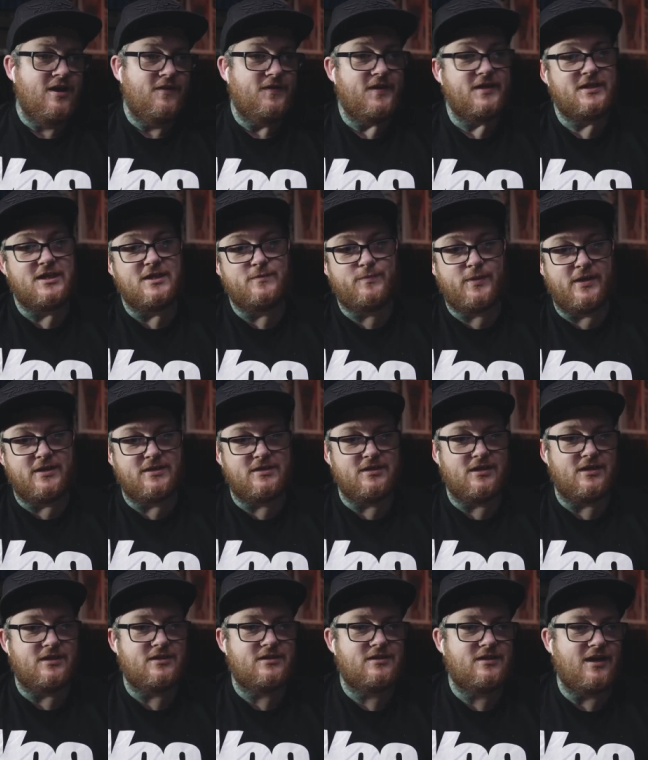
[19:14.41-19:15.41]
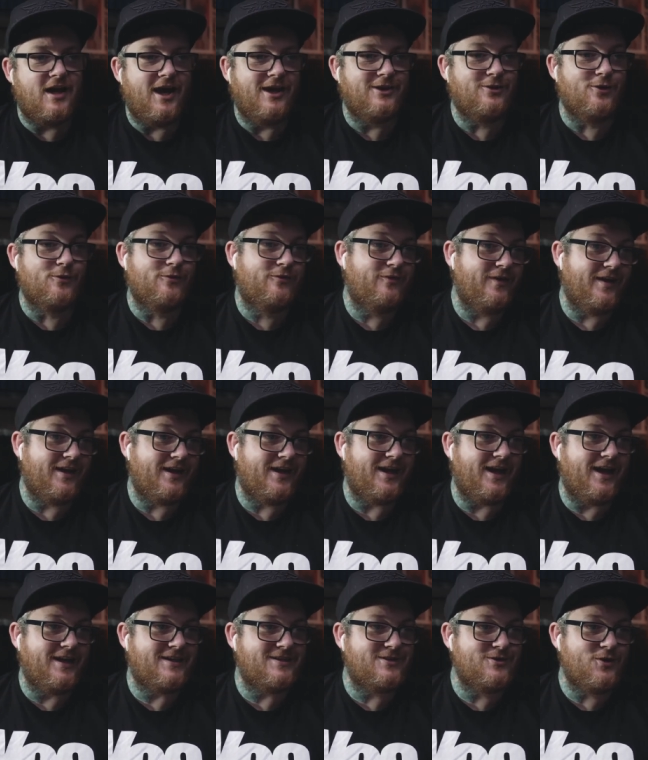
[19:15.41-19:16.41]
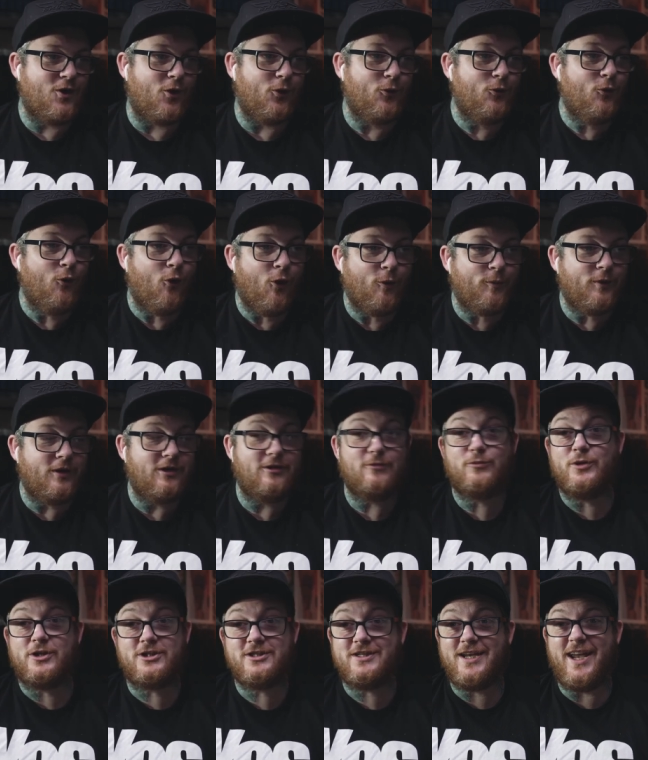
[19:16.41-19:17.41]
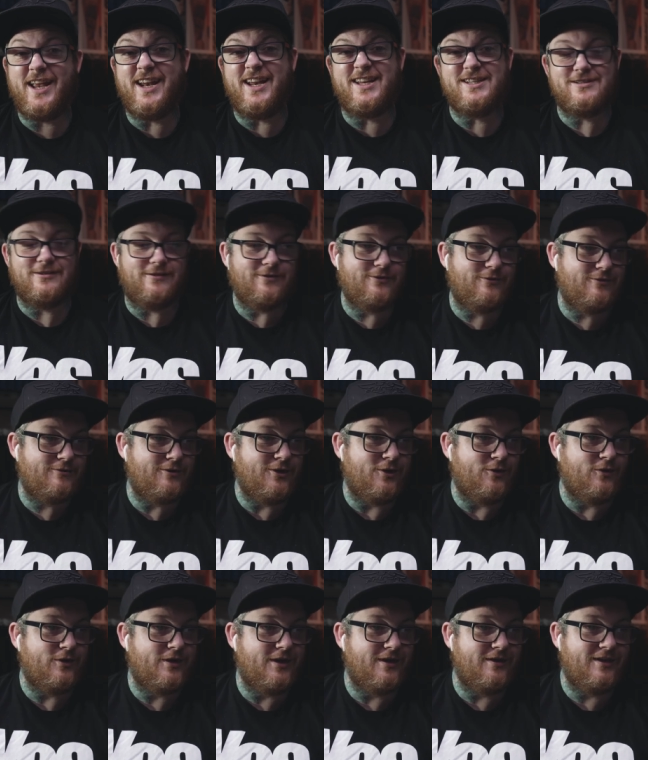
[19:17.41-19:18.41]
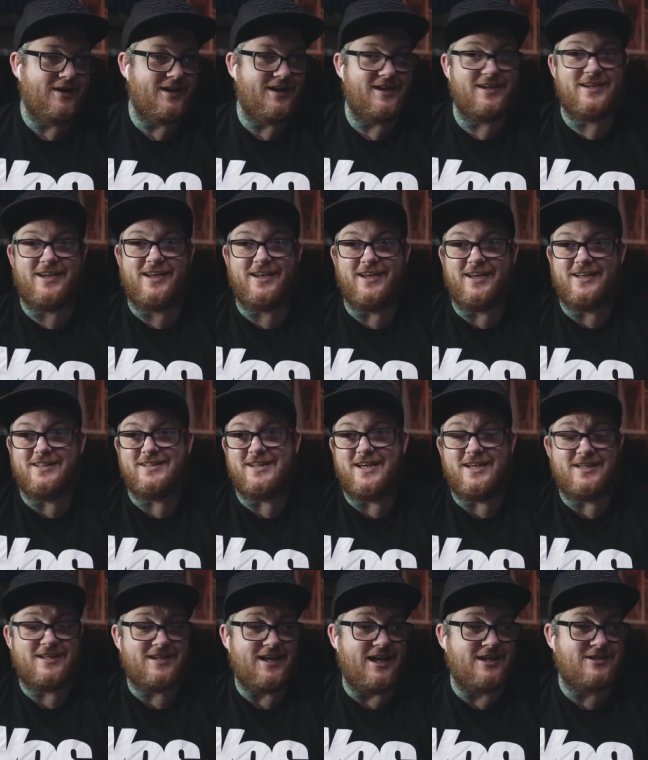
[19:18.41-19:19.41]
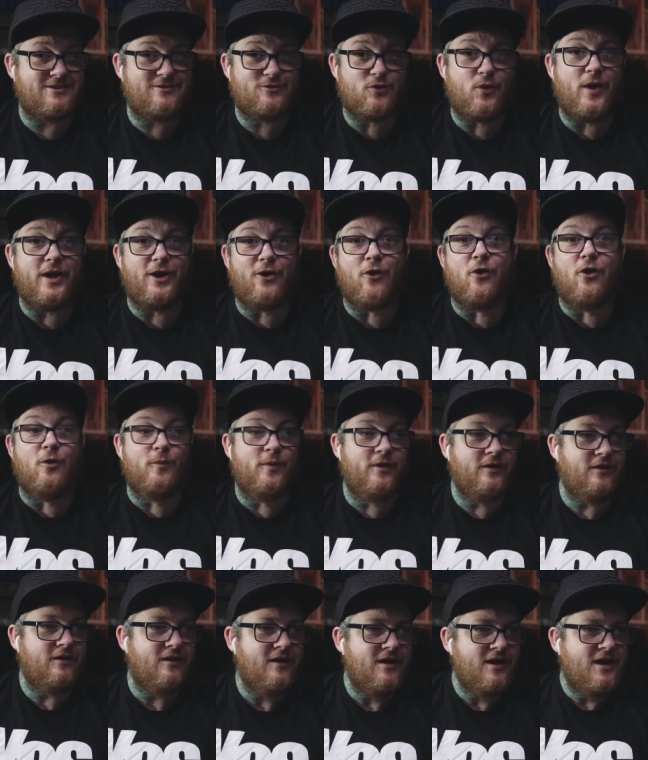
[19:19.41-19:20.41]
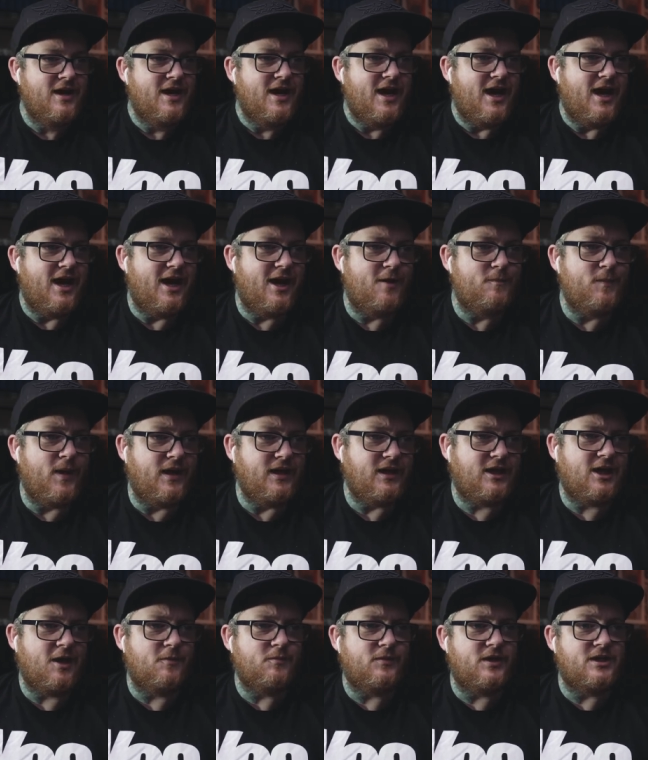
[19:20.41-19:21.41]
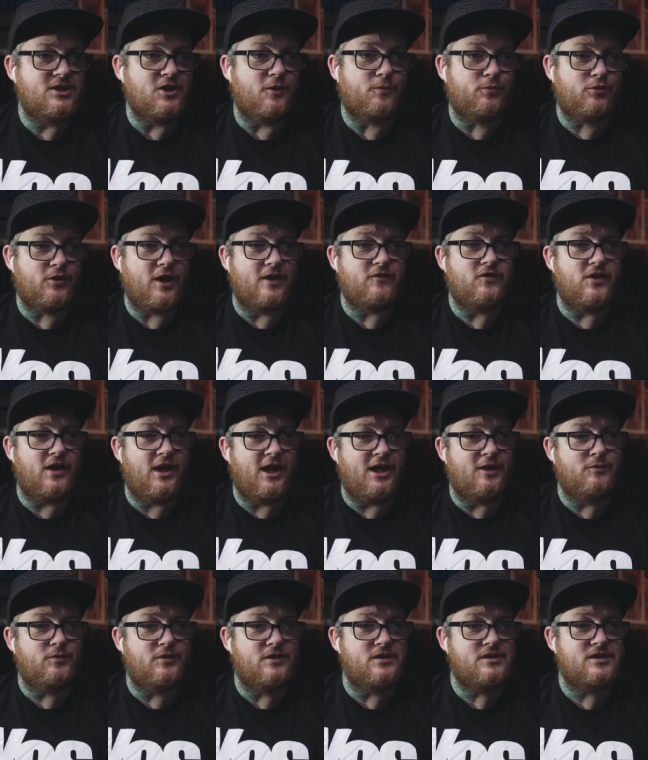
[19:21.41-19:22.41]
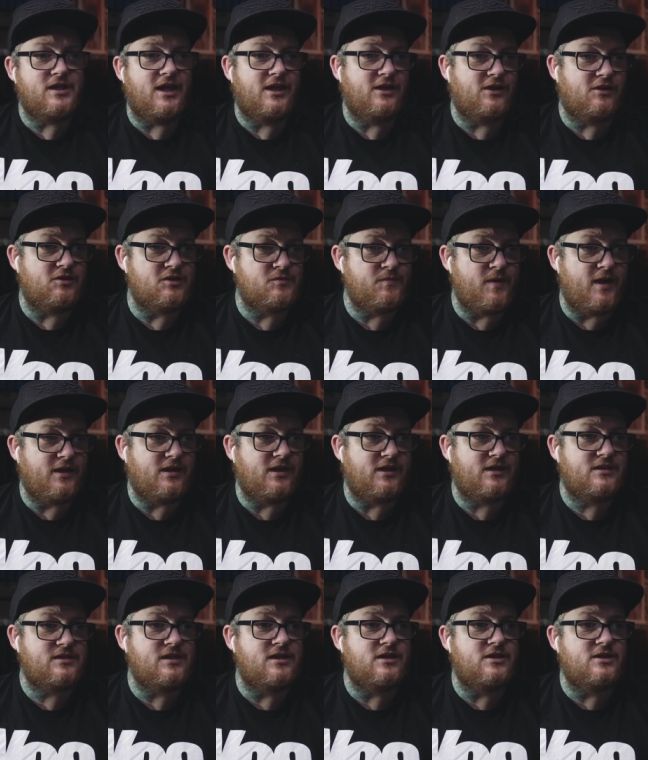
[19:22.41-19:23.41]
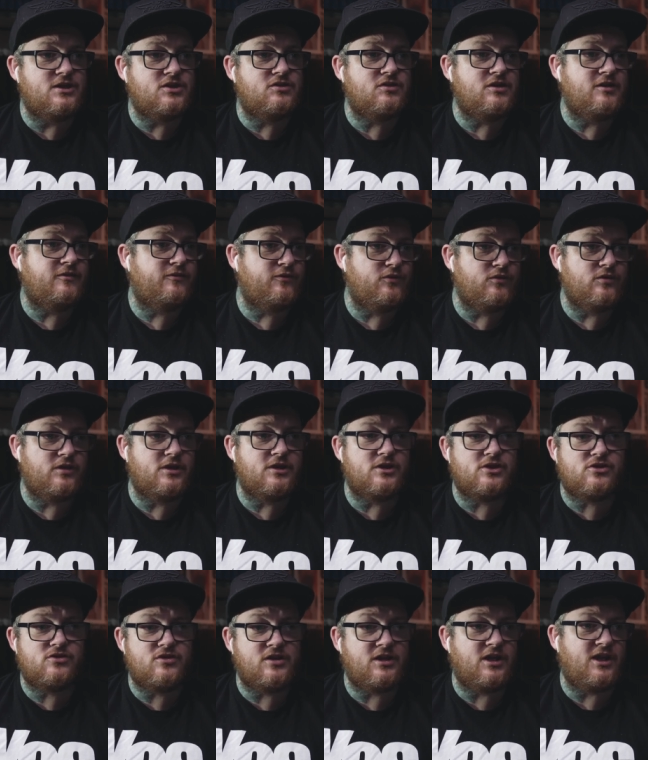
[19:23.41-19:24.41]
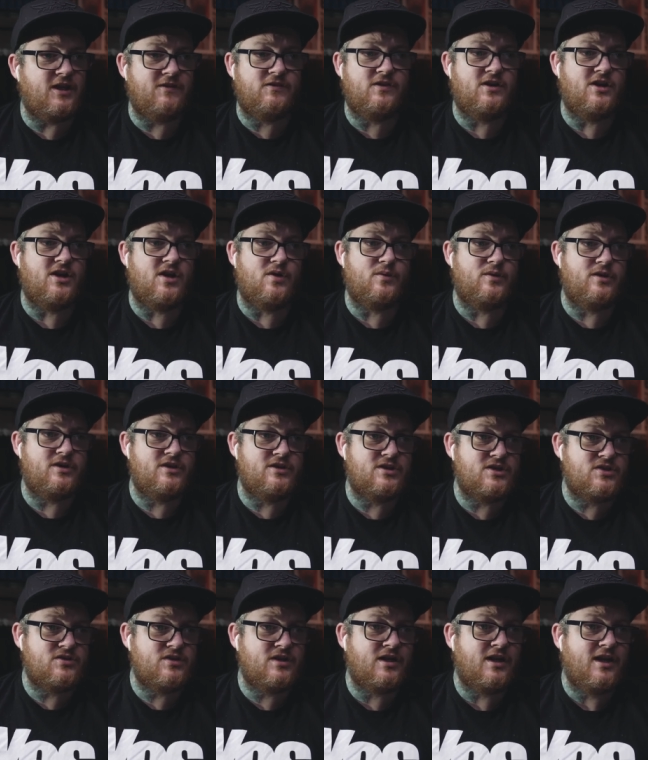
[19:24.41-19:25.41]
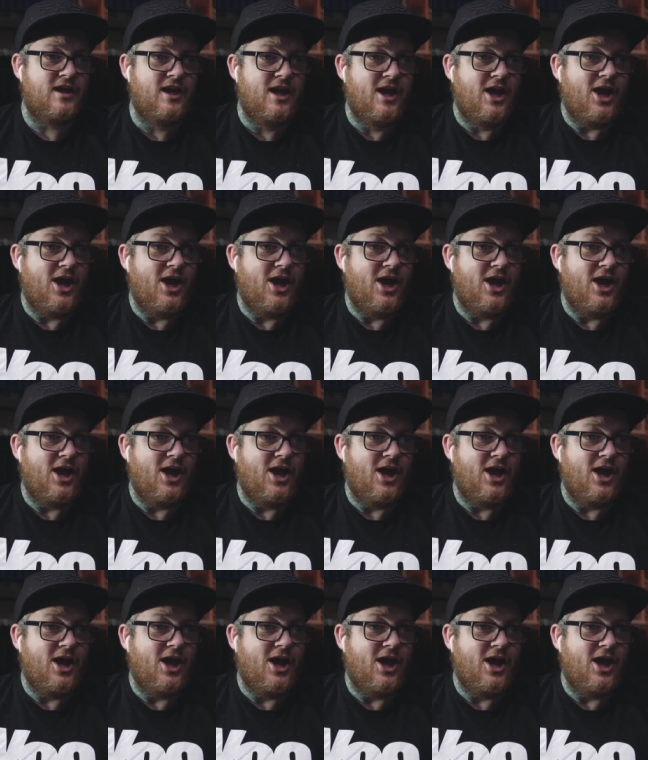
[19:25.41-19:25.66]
This is business. I don't think it's not normal, which it isn't. You know, it's quite common. Many companies are private labels in the cosmetics industry, food industry, even in our industry.